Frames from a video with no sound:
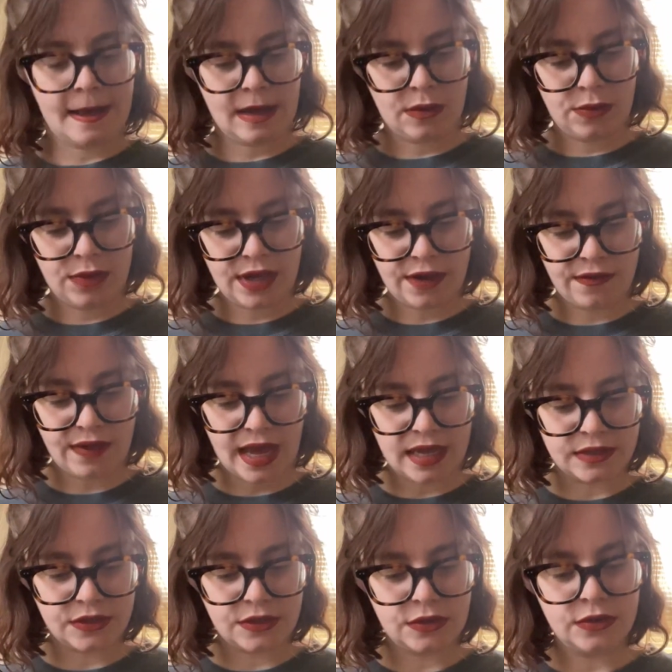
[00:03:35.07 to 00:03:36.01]
We have,
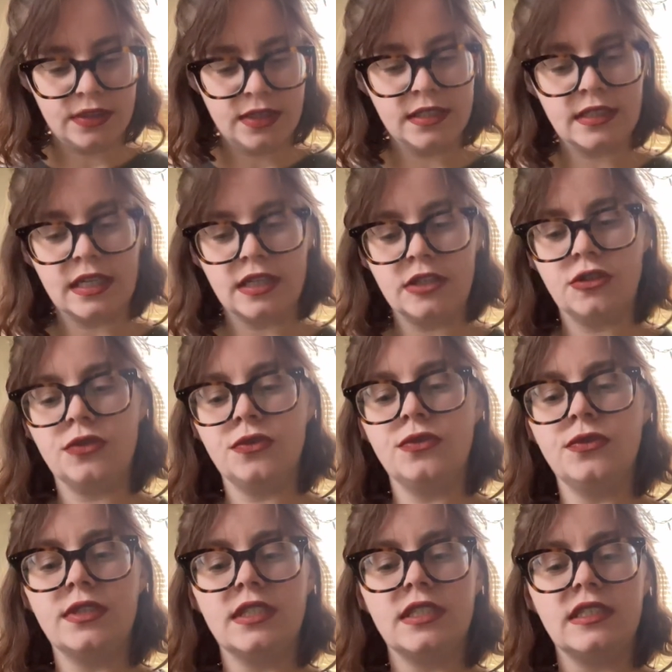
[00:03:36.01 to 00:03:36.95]
as soon as I
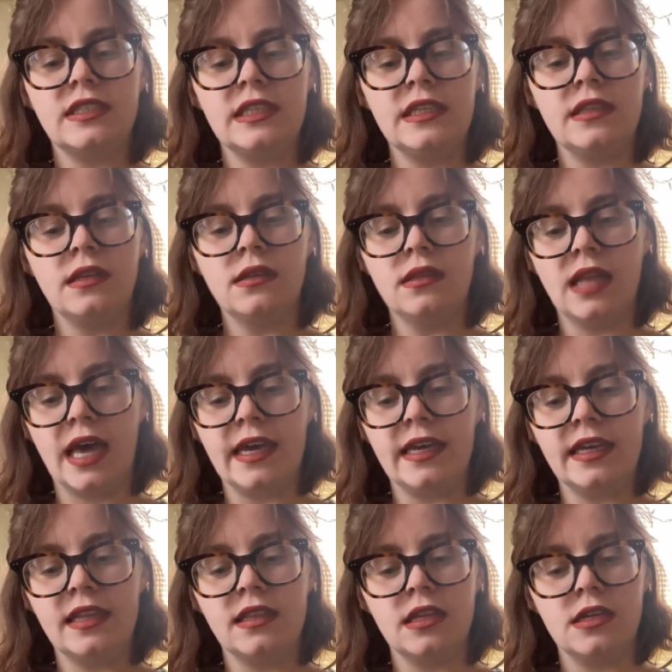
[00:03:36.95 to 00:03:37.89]
choose to see the
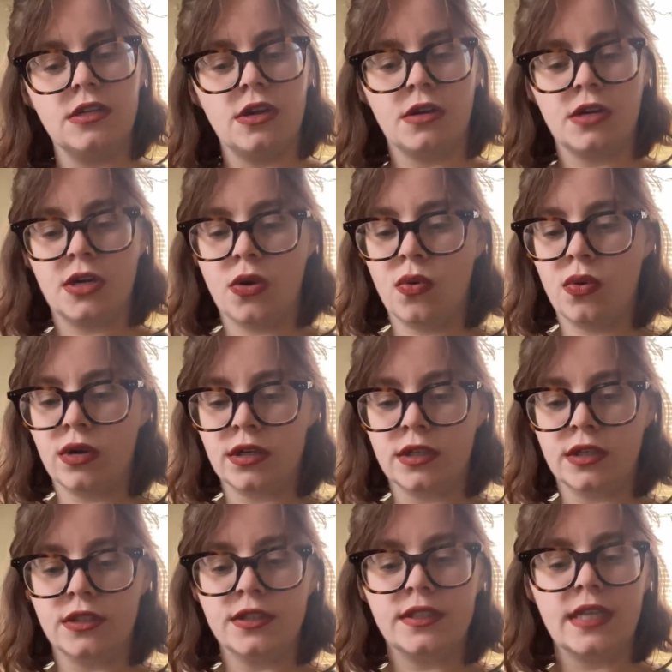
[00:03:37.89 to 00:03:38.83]
light in the dark
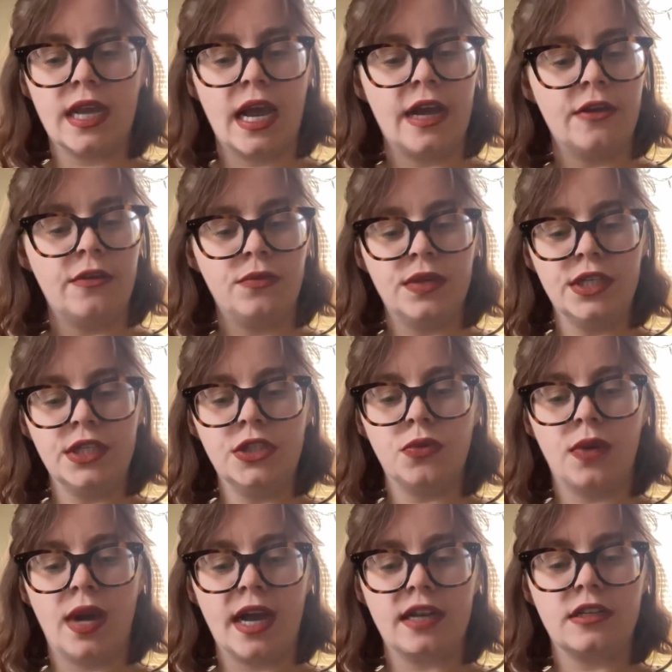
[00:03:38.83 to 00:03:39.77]
corners, I
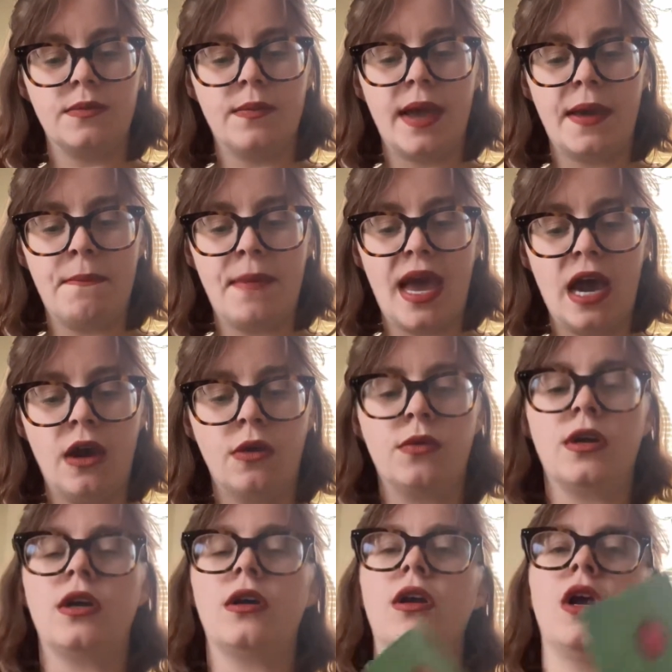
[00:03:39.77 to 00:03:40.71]
redirect my
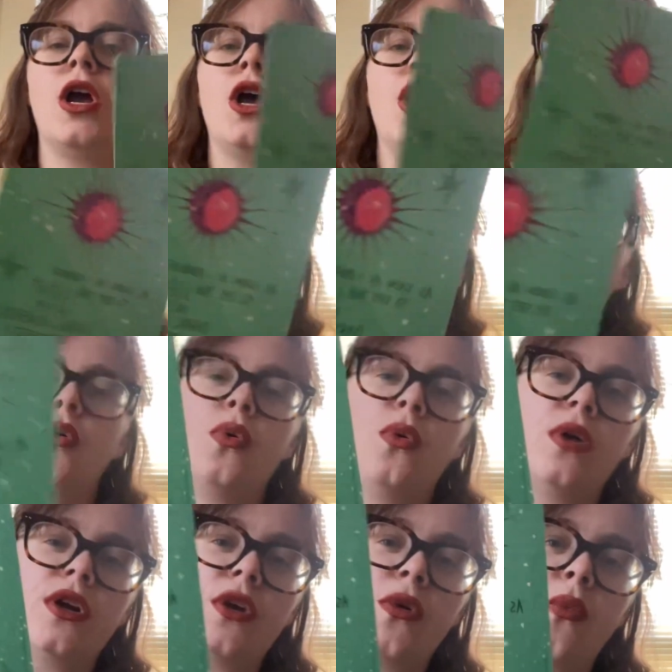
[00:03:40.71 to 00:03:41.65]
power
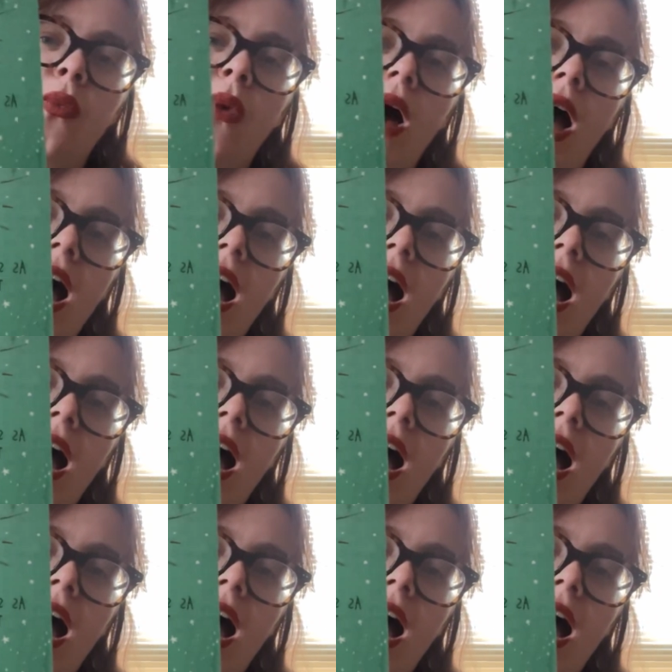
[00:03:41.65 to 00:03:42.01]
toward what